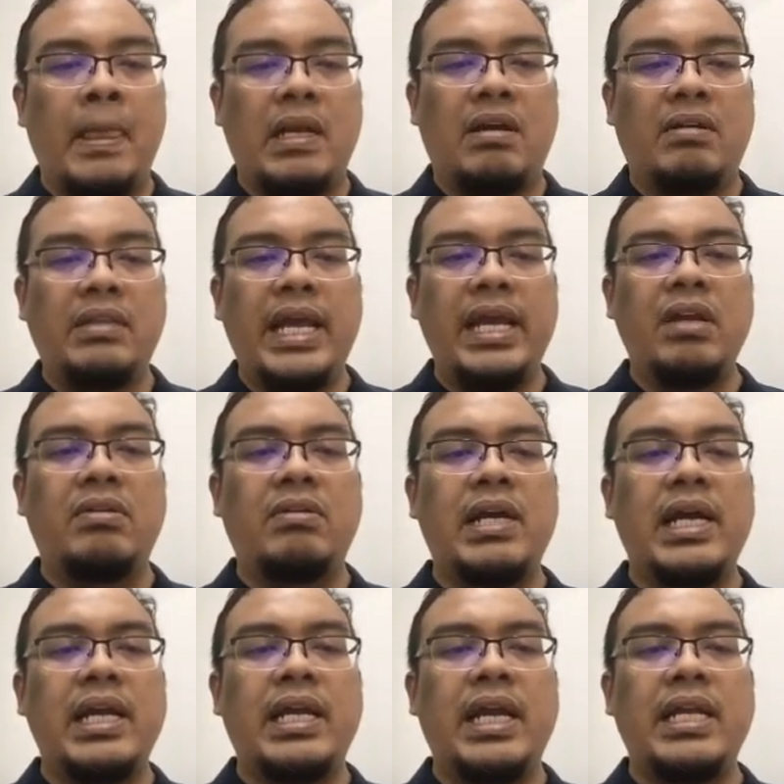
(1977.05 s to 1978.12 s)
Now take
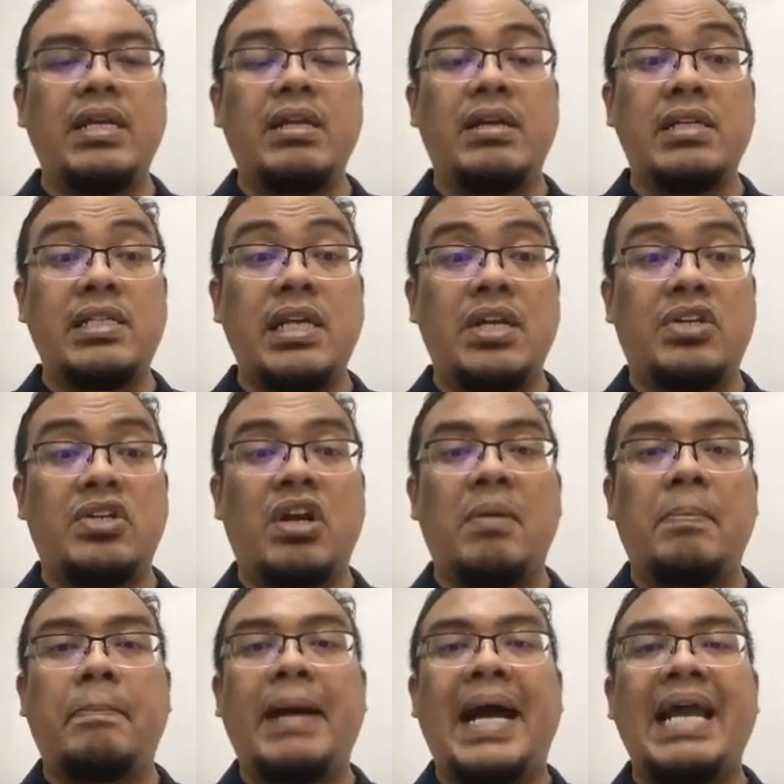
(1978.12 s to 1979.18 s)
note, they did not say
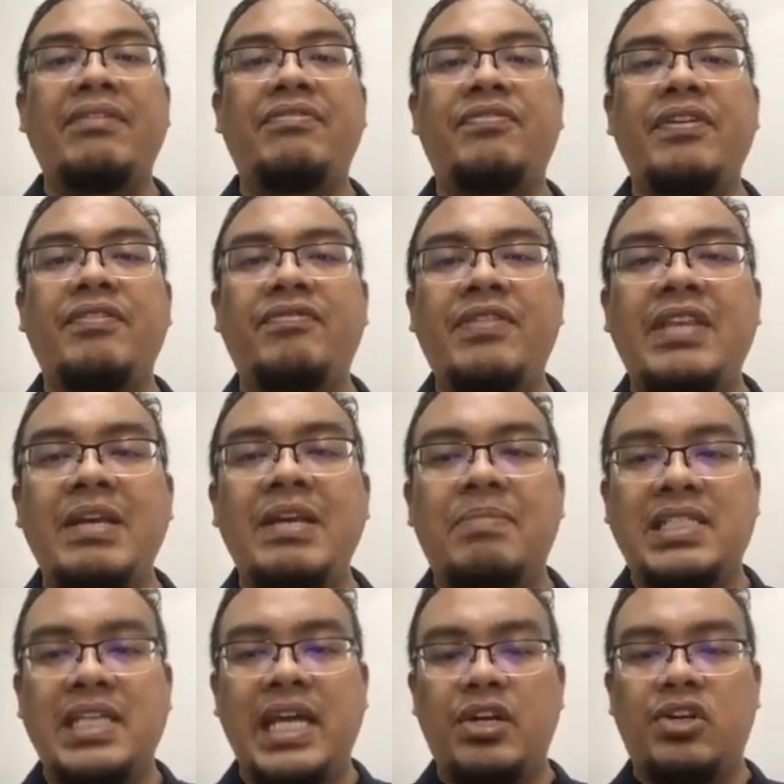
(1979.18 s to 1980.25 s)
drop by
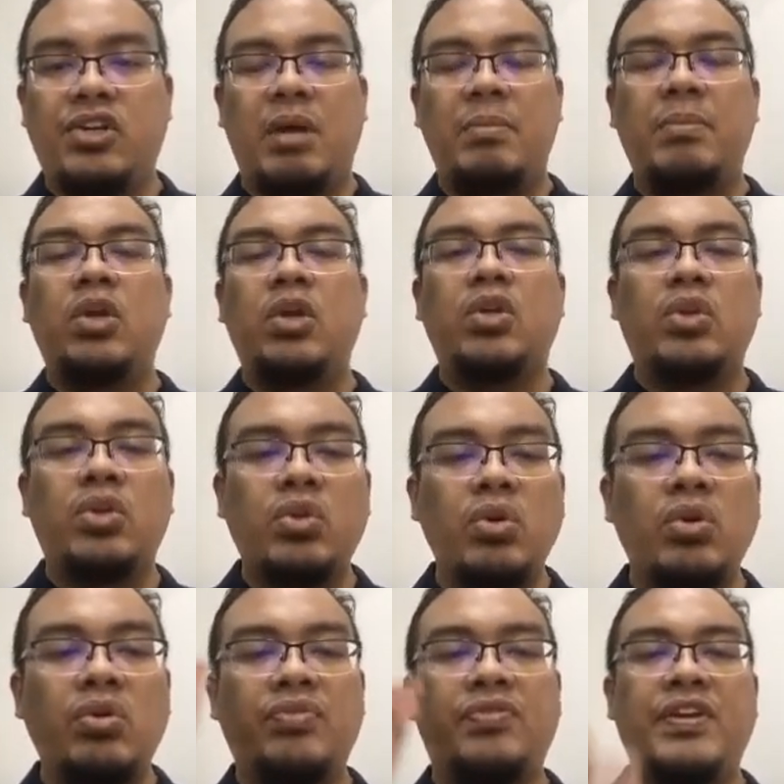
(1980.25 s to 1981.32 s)
50%, drop
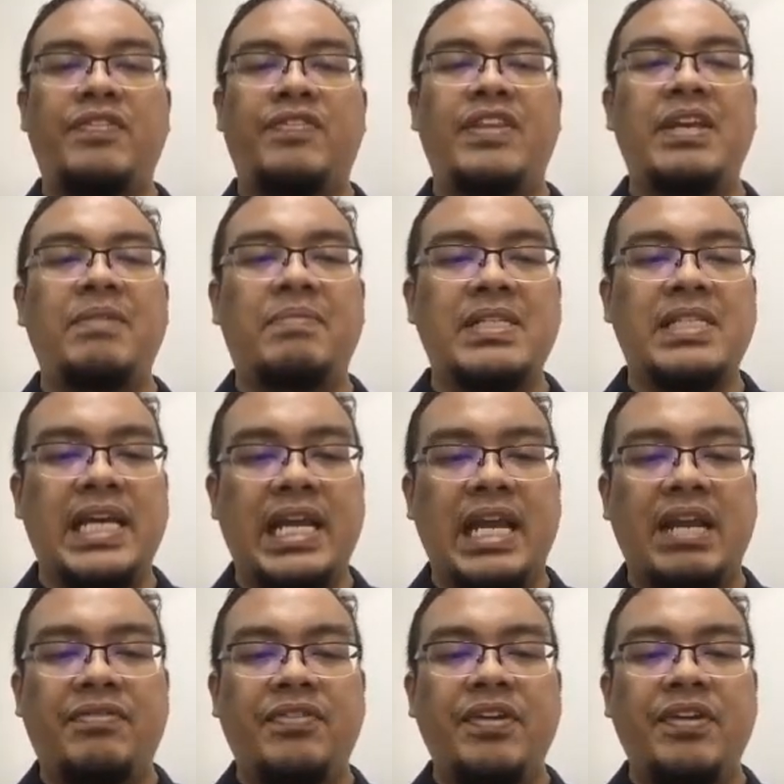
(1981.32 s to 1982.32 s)
to 50%. And